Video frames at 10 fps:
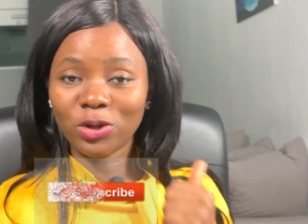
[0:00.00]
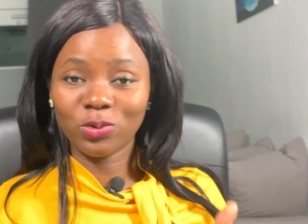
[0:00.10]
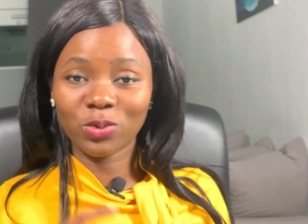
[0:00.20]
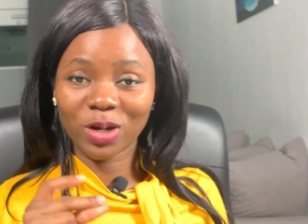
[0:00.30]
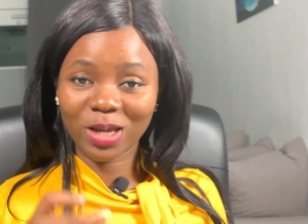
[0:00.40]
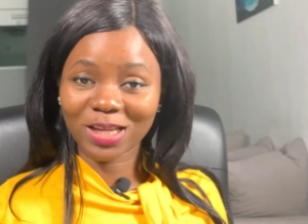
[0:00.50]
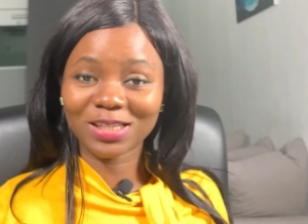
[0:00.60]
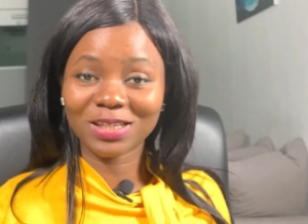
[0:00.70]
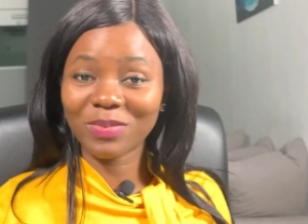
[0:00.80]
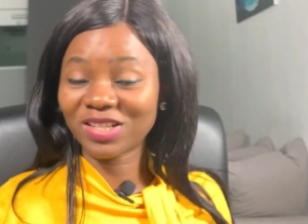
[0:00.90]
you are
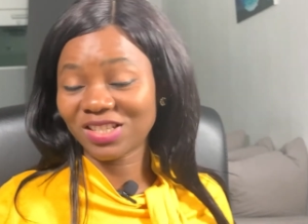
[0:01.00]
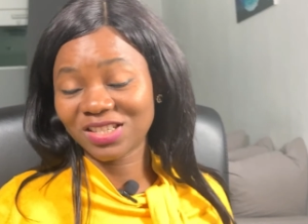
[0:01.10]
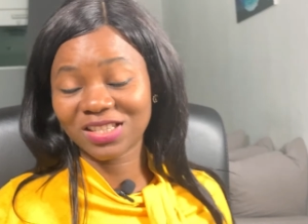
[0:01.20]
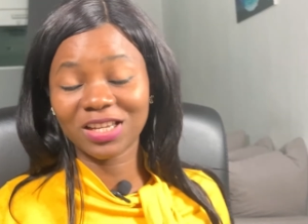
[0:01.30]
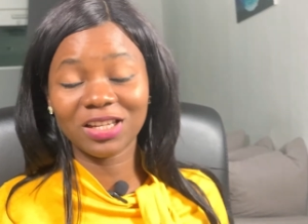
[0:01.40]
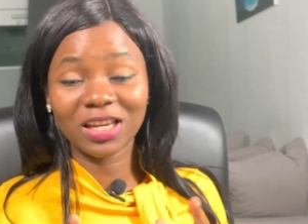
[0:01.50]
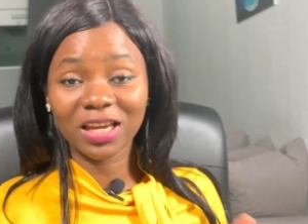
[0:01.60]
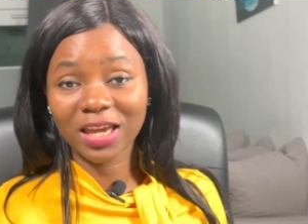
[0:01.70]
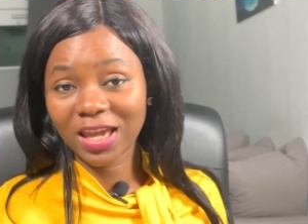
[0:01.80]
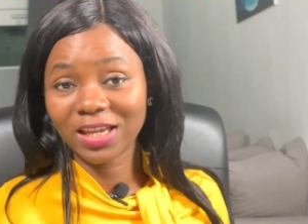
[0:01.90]
getting messages saying,
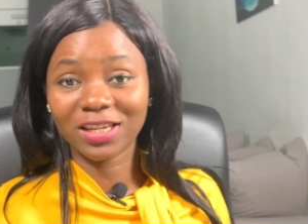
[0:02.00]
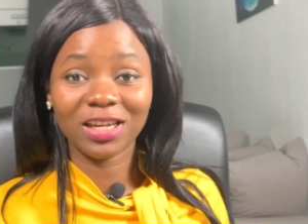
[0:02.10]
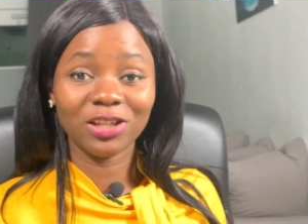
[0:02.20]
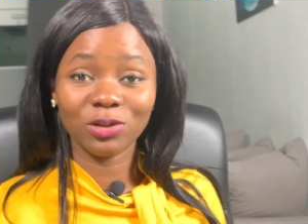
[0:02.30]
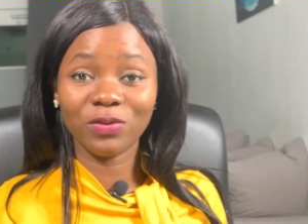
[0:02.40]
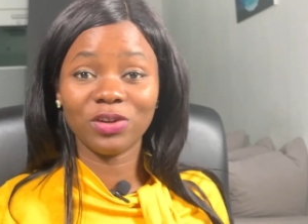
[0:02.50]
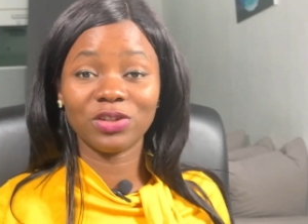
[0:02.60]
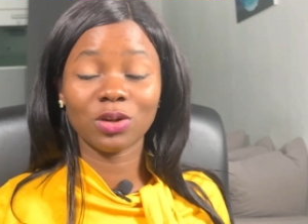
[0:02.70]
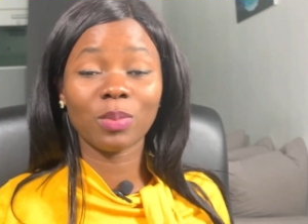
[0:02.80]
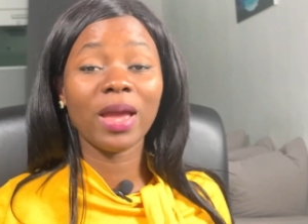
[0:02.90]
hey, new video
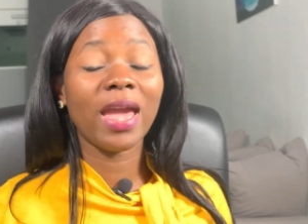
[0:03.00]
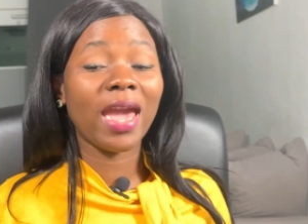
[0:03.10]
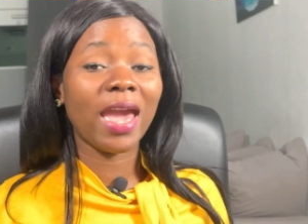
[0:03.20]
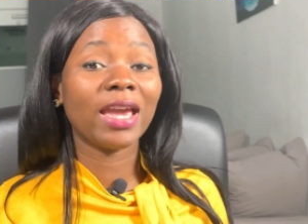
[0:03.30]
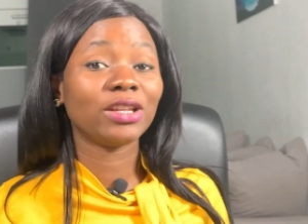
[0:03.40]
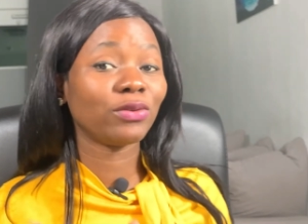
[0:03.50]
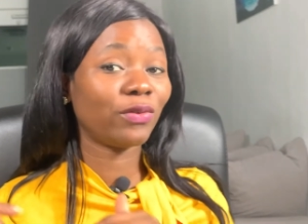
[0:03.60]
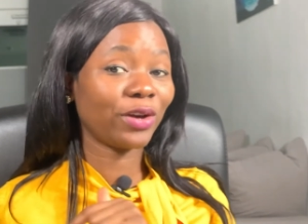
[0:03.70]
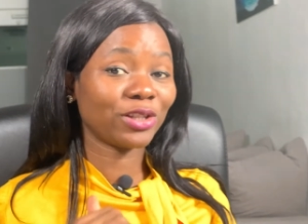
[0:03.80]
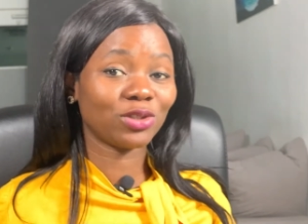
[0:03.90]
is up. And don't
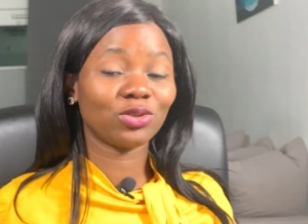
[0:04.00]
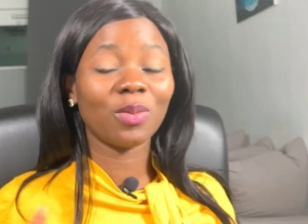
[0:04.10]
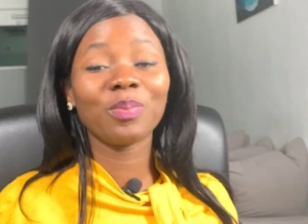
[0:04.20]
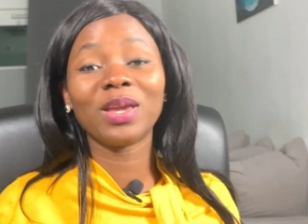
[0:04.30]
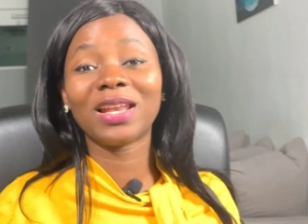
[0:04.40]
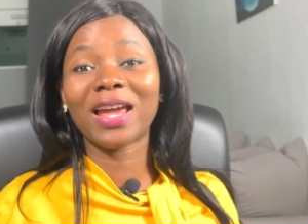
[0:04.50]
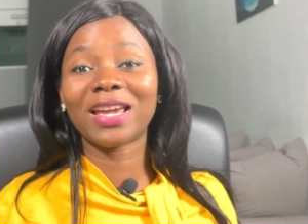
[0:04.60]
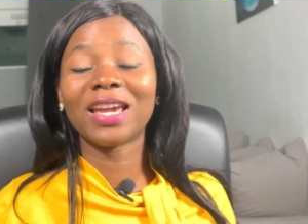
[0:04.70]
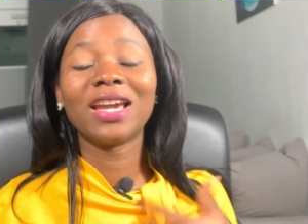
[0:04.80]
forget to drop me a like.